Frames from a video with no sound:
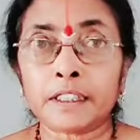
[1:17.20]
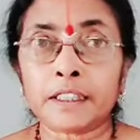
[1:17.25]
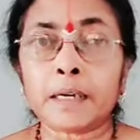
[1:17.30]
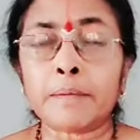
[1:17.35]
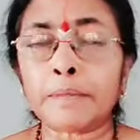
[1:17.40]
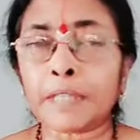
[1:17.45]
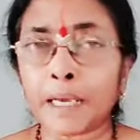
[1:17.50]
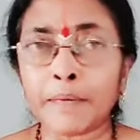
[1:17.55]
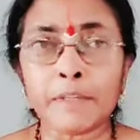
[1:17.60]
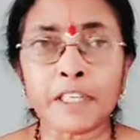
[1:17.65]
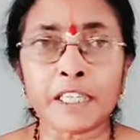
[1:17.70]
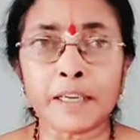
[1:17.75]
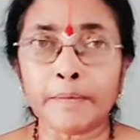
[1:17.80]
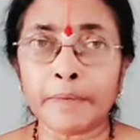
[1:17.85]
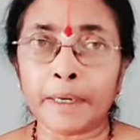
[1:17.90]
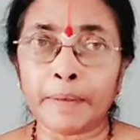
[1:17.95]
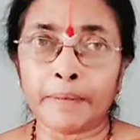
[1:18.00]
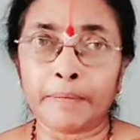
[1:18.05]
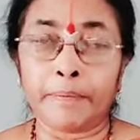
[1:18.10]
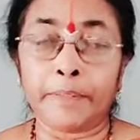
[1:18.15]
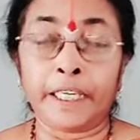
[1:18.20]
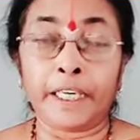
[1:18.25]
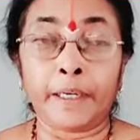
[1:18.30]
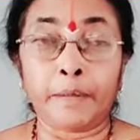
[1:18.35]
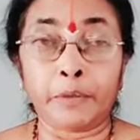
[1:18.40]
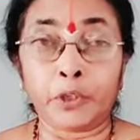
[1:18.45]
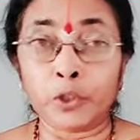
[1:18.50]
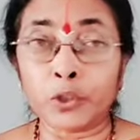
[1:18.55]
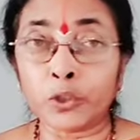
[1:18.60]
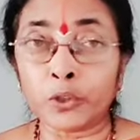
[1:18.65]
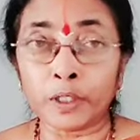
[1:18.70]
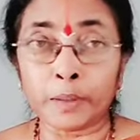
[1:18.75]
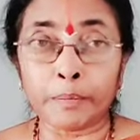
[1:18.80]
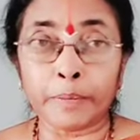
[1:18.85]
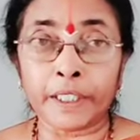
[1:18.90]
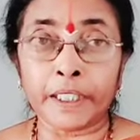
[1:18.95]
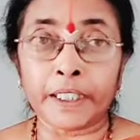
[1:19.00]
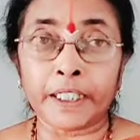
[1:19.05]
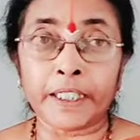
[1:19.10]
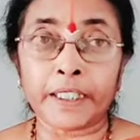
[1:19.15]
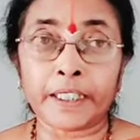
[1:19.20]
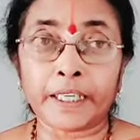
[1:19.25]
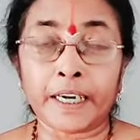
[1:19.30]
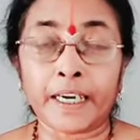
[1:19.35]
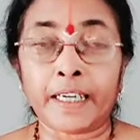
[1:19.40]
sometimes he may be able to repeat it